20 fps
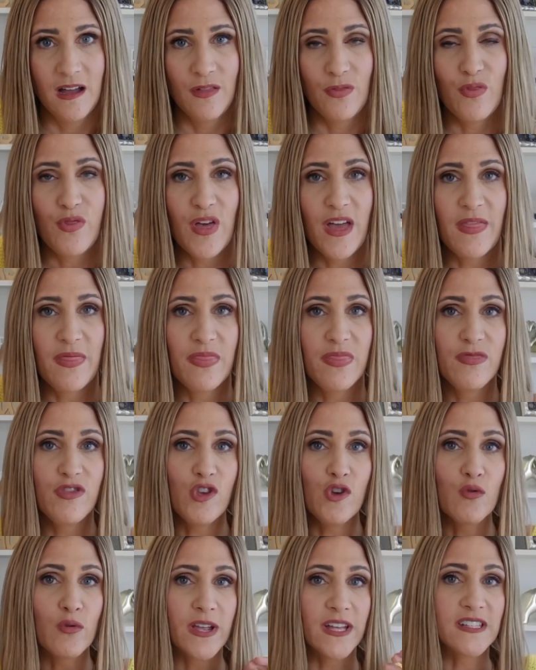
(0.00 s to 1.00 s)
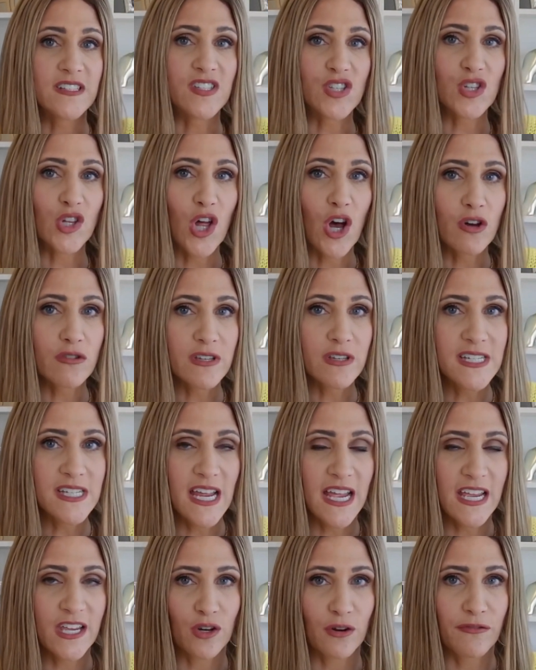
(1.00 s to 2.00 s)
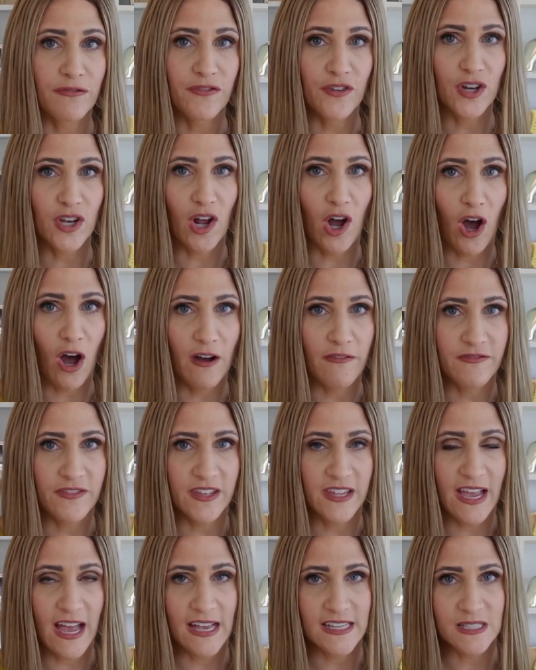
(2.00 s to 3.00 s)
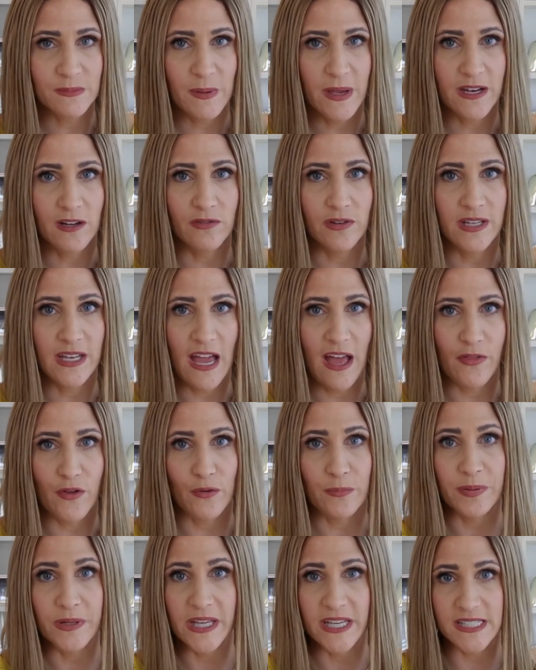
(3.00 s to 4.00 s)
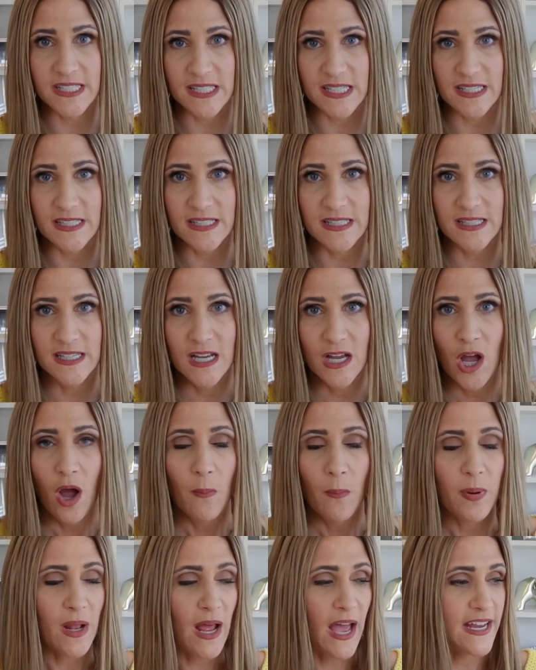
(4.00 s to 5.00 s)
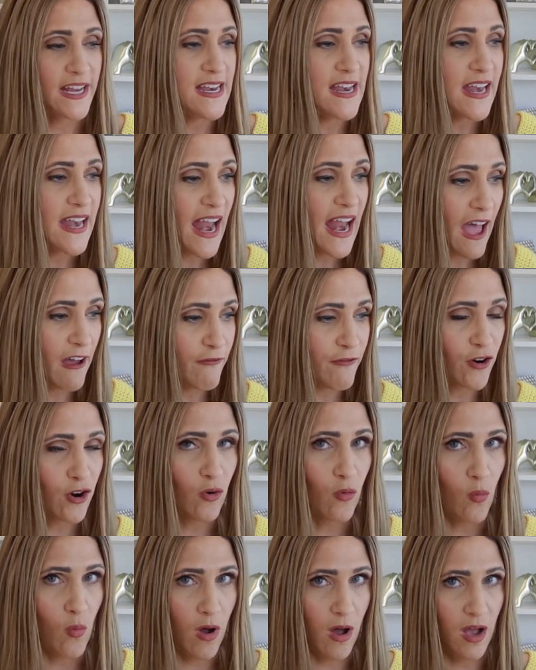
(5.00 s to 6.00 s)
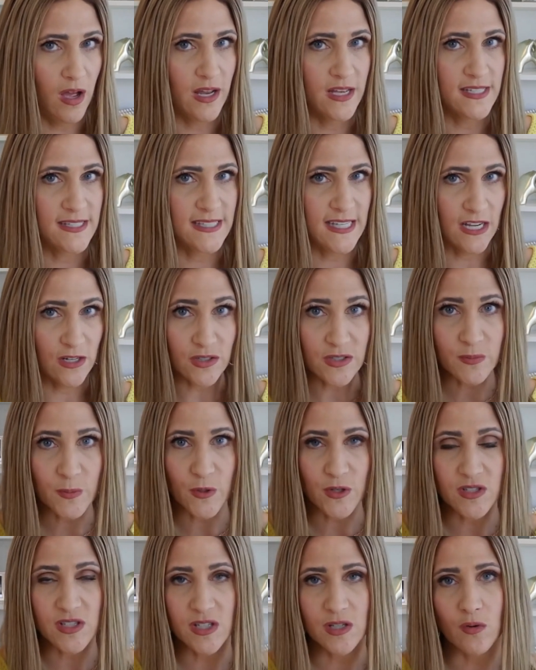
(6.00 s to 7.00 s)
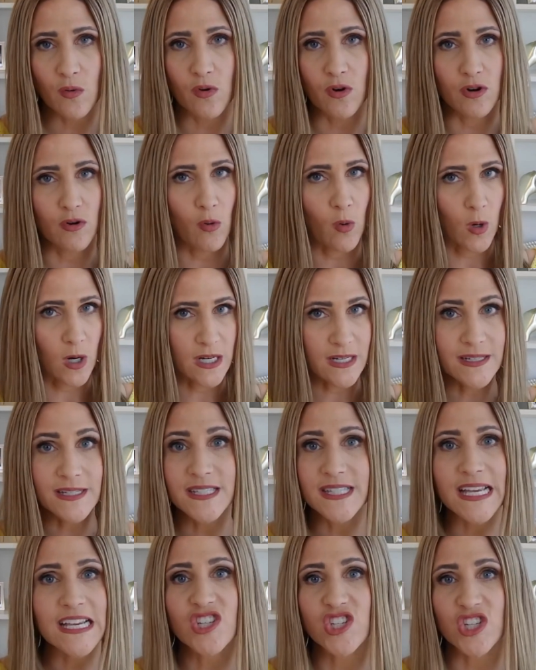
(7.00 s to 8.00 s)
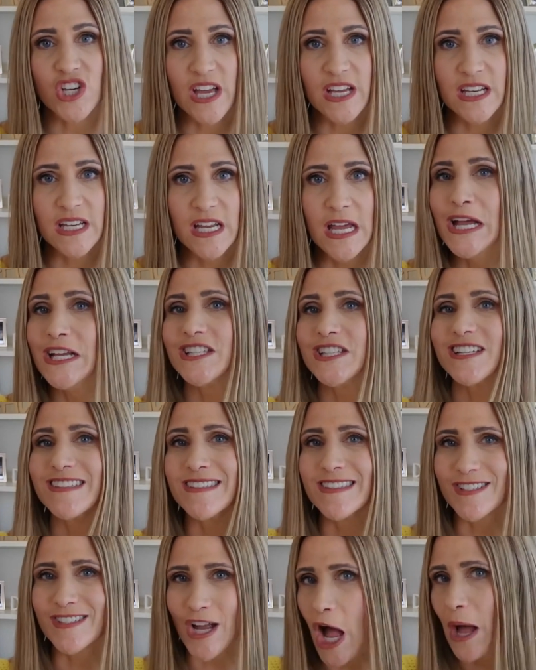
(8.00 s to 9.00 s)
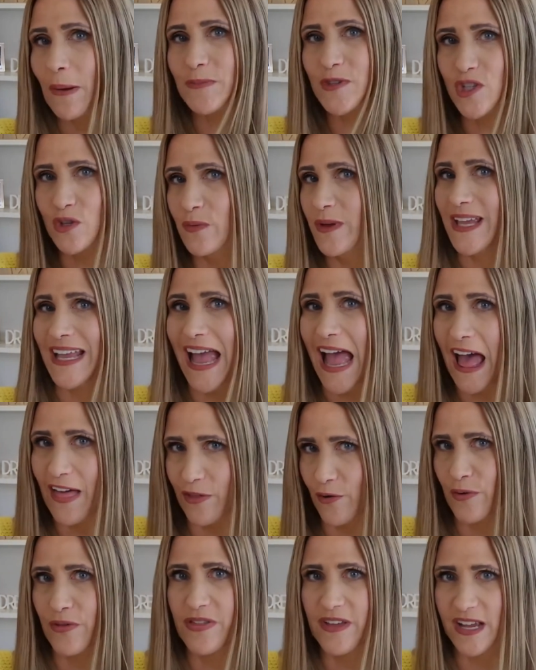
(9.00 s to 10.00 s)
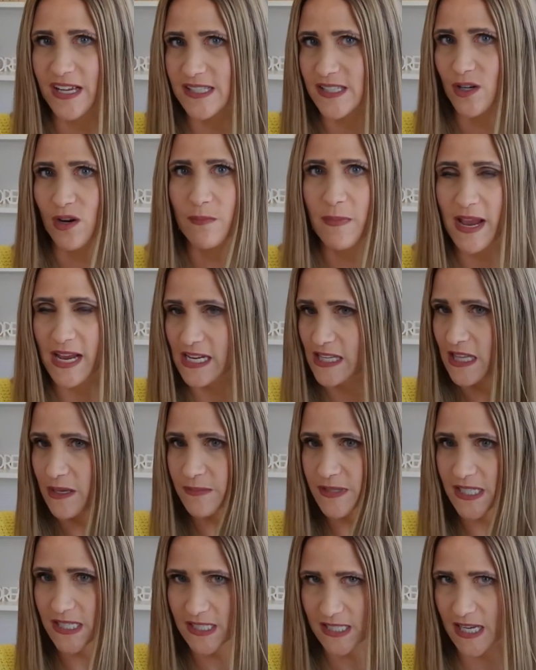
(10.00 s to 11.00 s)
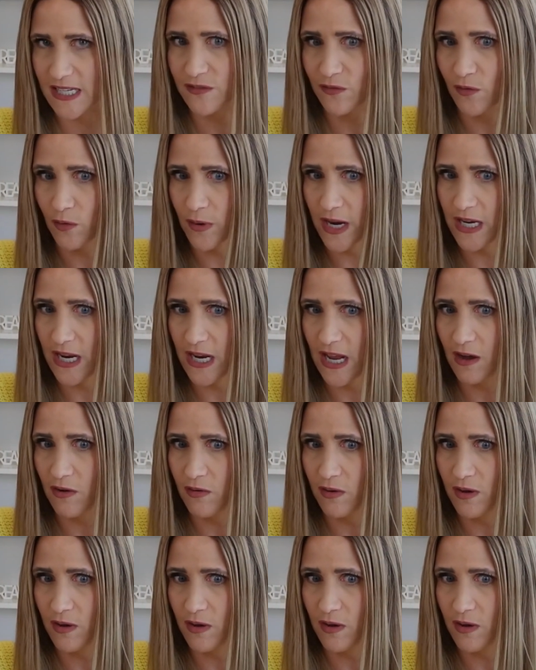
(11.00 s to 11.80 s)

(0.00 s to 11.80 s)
then you can slowly take your foot off the gas pedal in other places. But I never want a salesperson or an organization to stop doing other things that are making them successful right now.